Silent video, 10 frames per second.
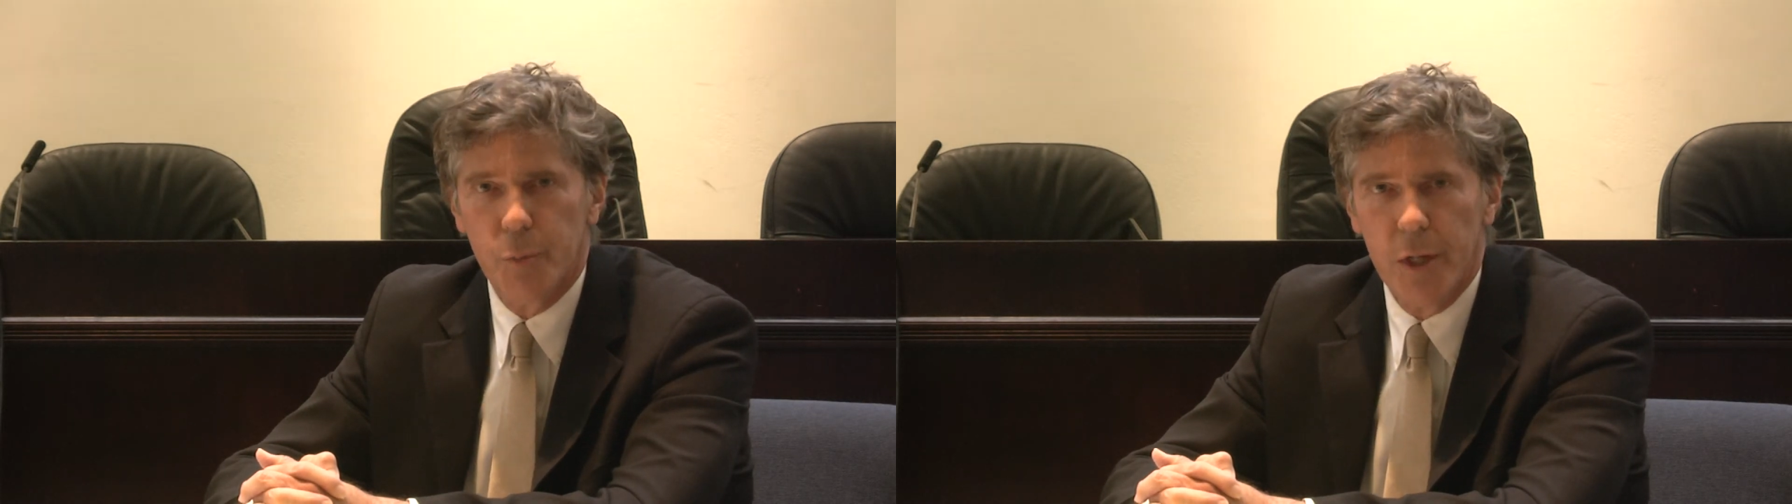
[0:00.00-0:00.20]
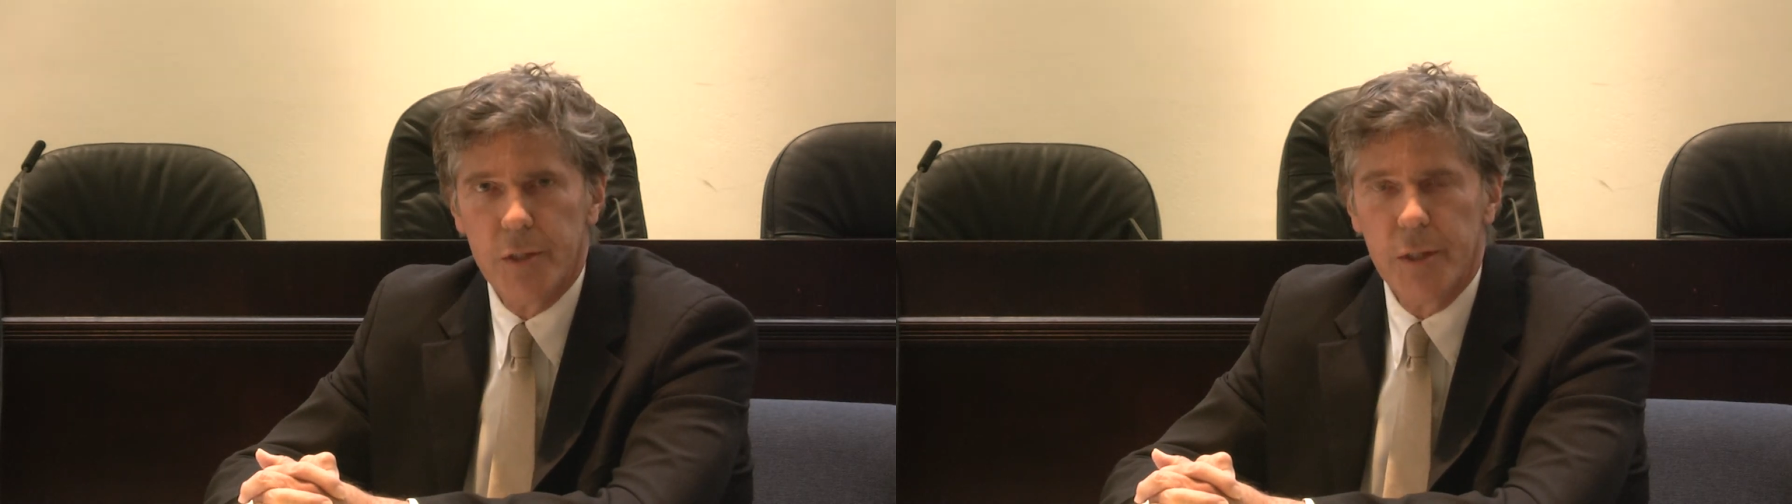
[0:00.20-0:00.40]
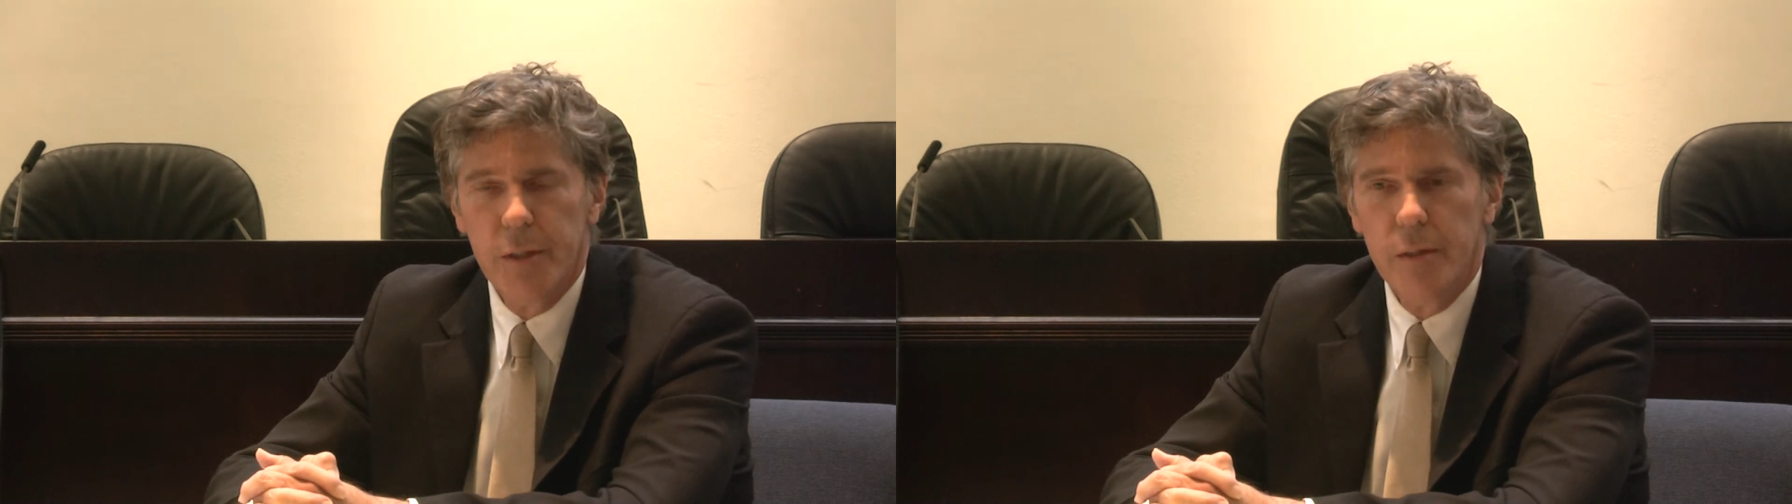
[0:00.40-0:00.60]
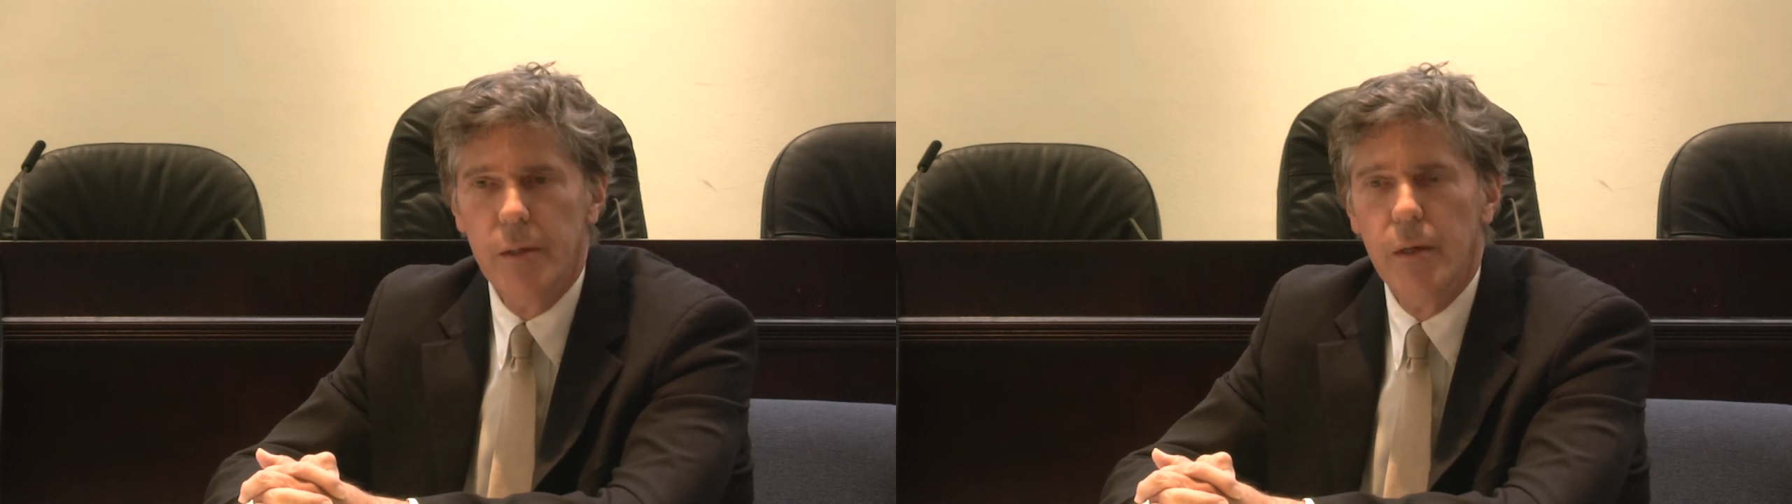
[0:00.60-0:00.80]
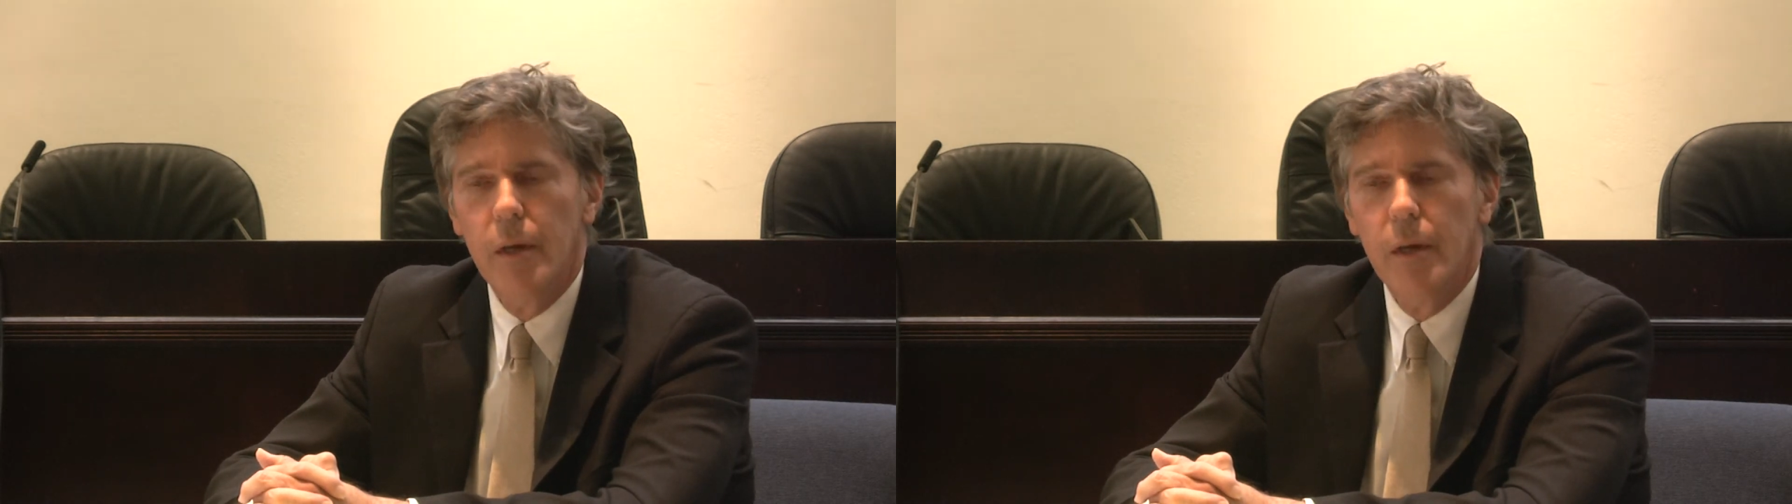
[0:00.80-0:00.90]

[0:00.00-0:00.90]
president.